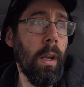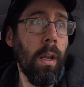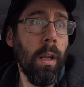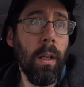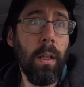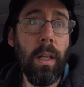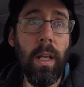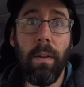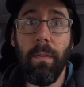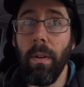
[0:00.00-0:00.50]

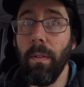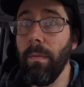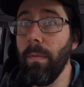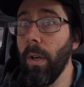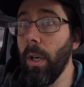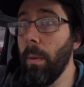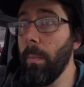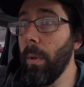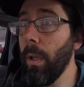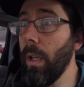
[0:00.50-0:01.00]
give a
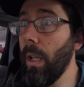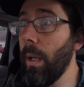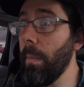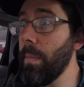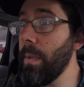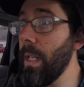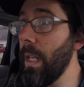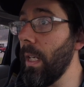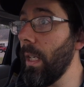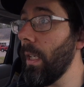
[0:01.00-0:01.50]
verbal
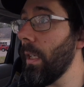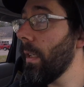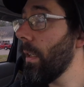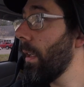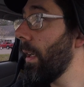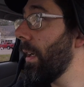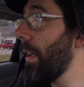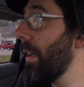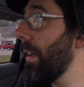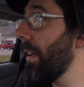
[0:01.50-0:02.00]
update
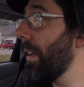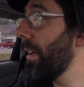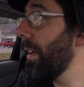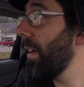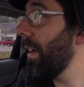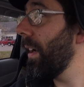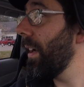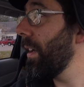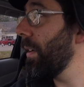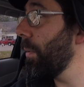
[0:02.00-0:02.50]

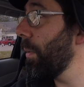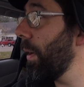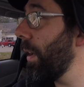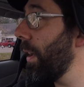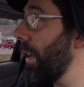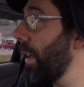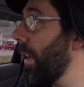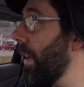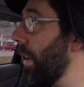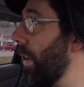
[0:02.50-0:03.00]

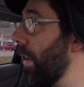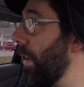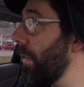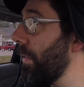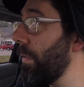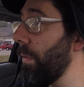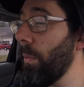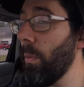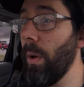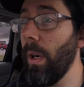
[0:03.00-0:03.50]
anyway
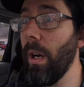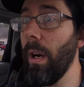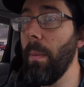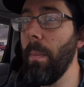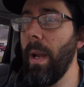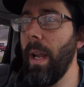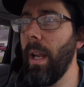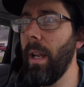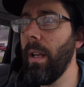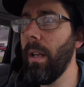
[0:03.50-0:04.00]
of where I'm
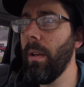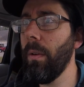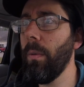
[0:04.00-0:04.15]
at,